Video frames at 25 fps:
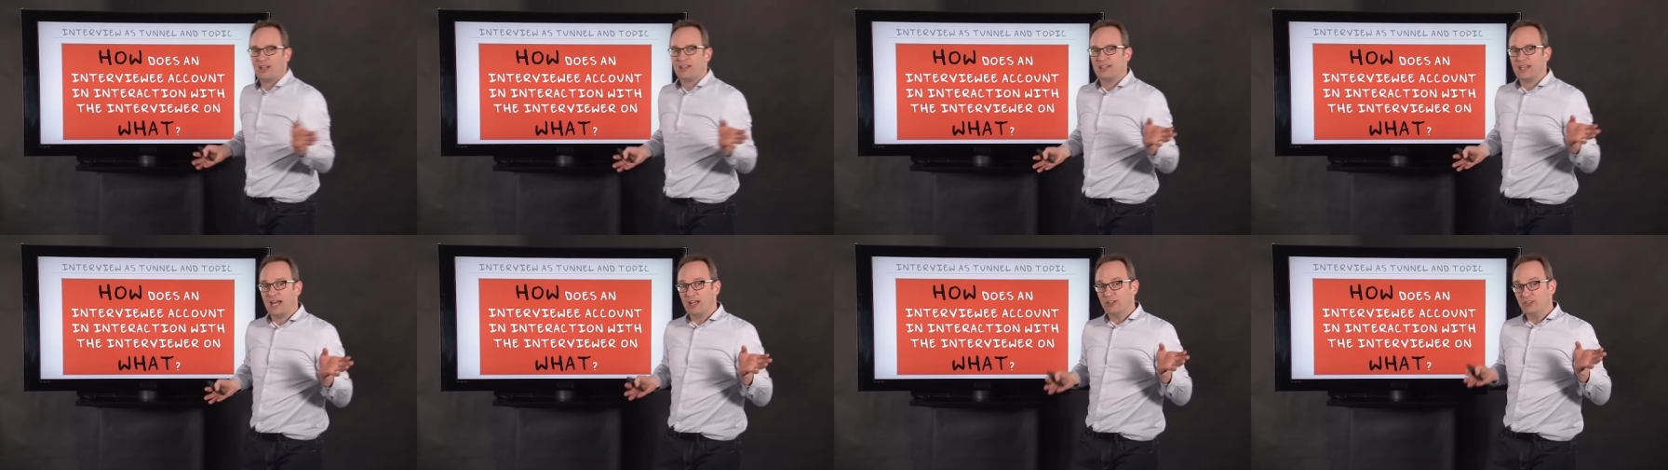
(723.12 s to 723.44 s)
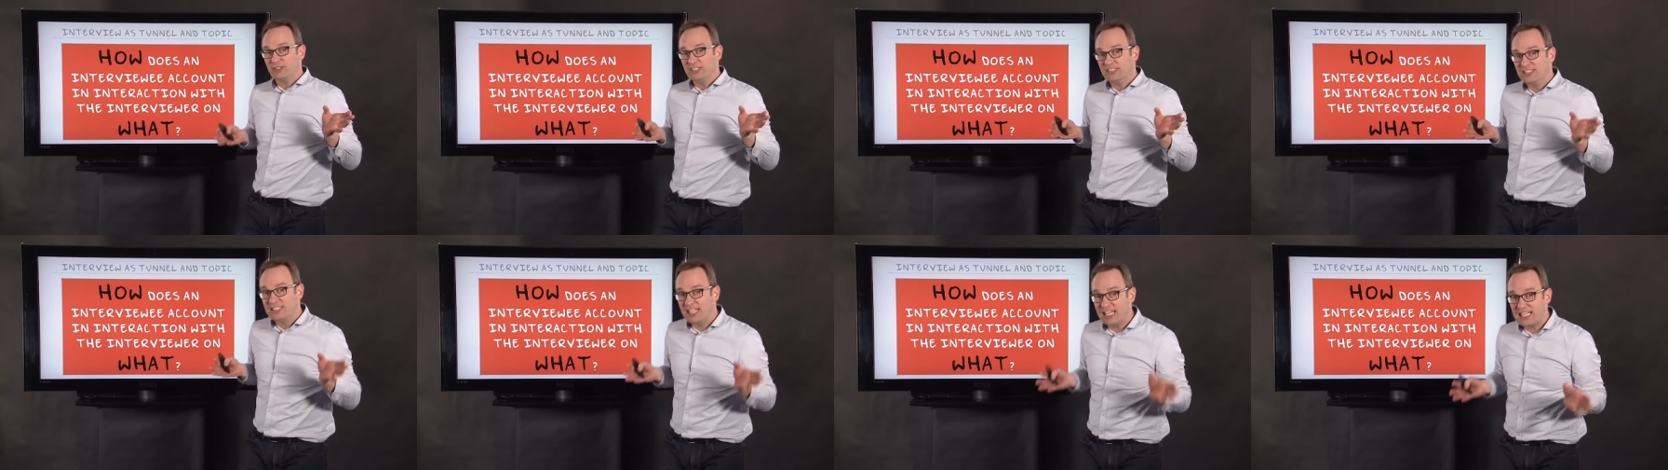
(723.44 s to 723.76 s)
Now,
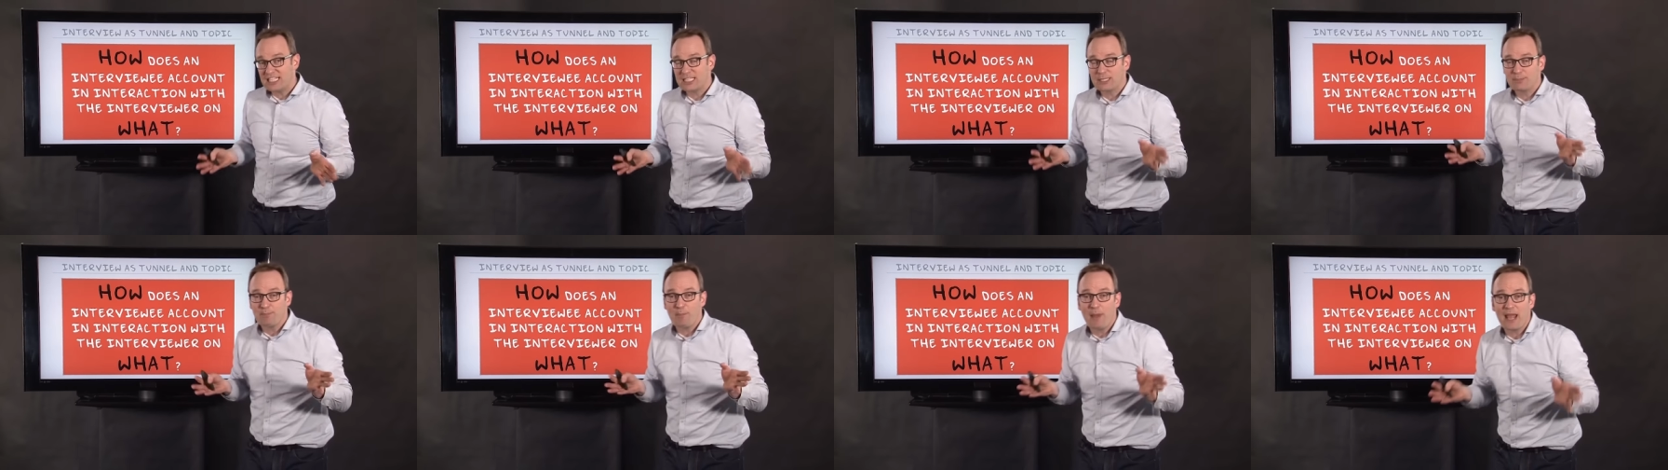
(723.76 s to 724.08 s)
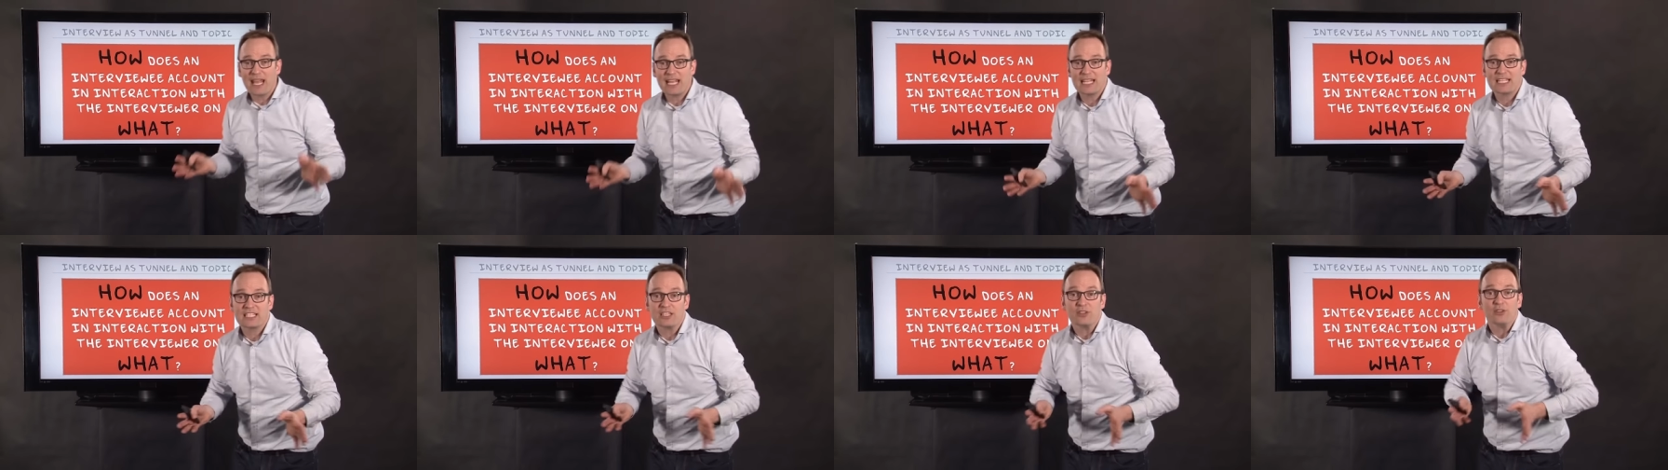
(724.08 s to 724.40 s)
this
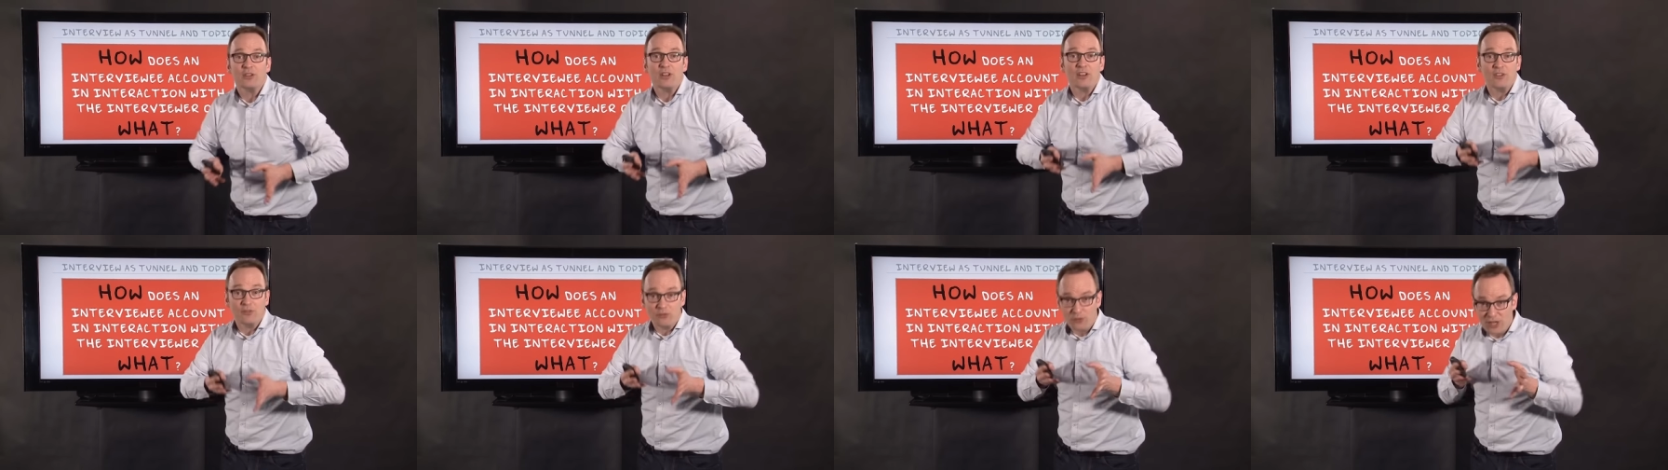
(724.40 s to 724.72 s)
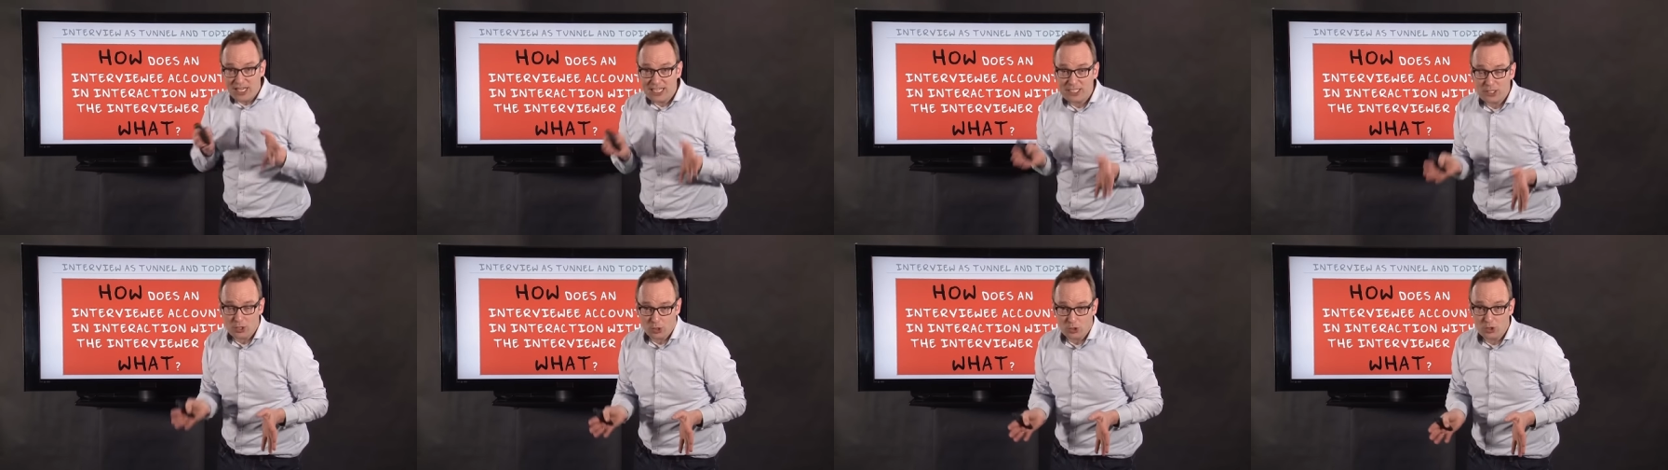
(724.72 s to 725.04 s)
makes
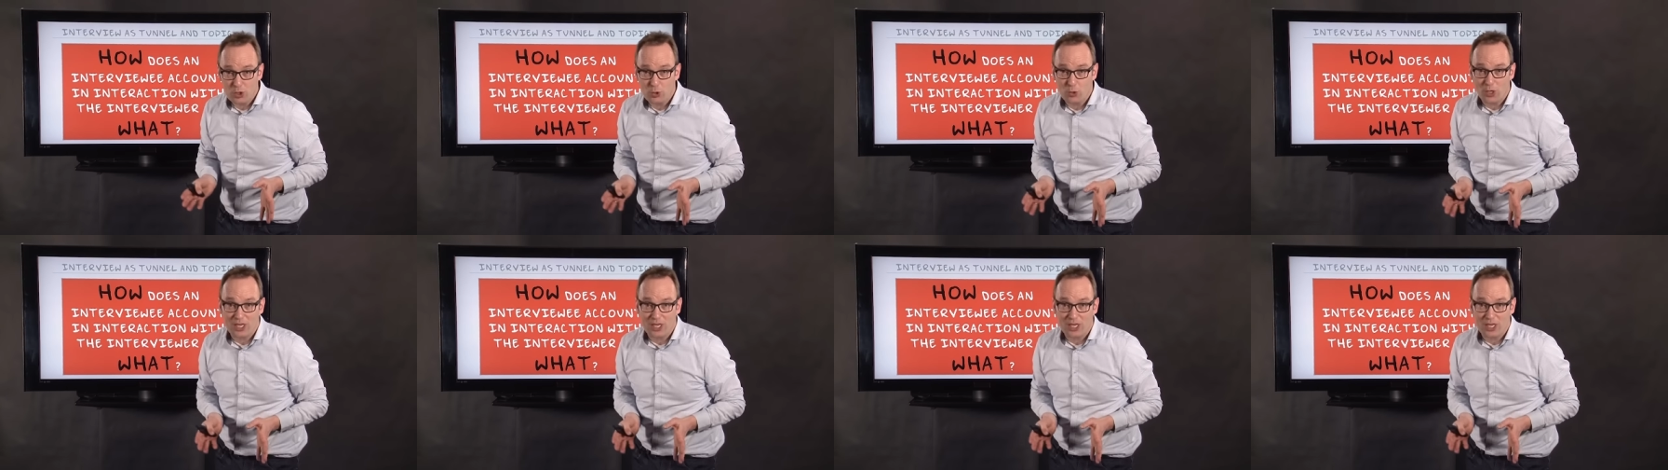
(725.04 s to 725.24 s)
research